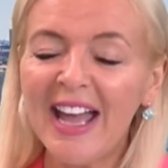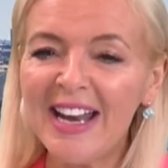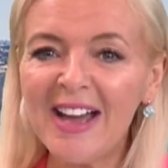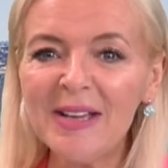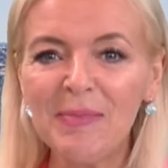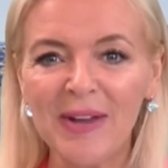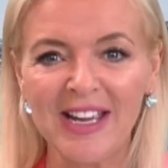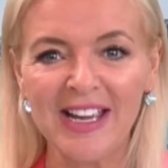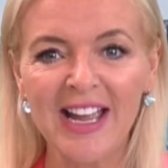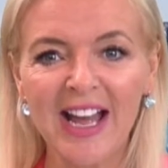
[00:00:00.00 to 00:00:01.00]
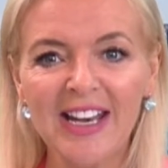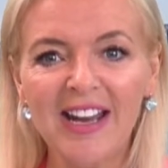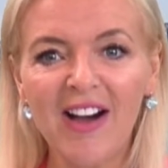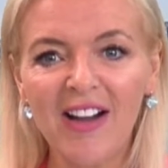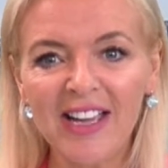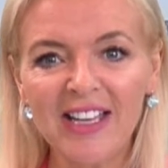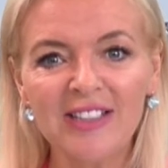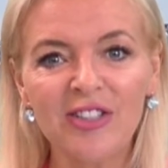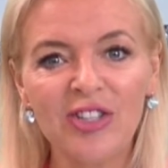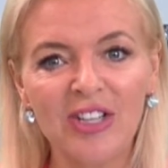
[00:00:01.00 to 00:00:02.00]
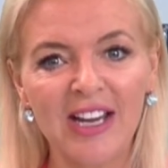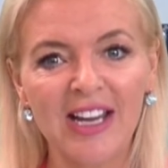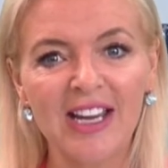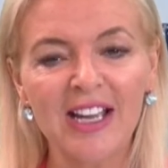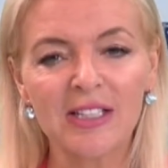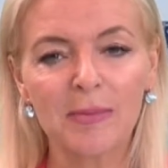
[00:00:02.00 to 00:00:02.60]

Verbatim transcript: N I B and I N G are to